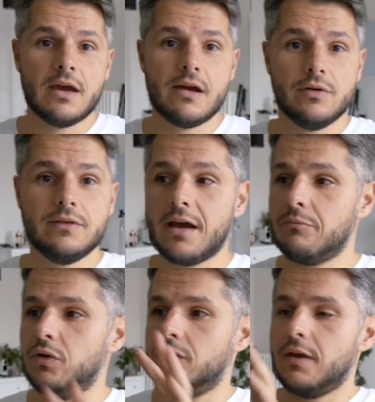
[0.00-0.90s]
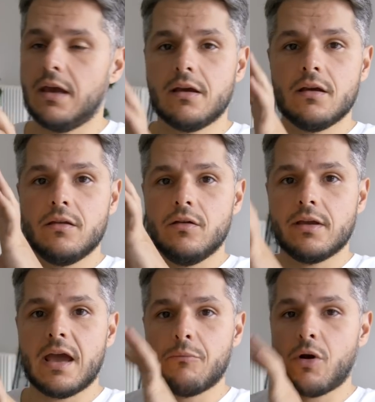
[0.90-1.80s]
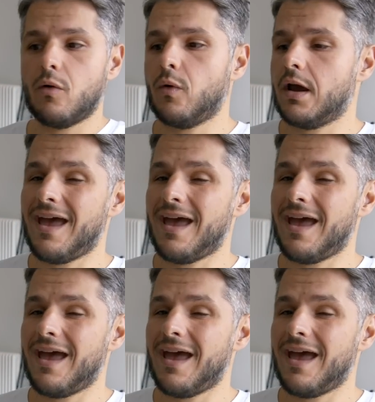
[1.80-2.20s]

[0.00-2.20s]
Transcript: every time you take your camera away,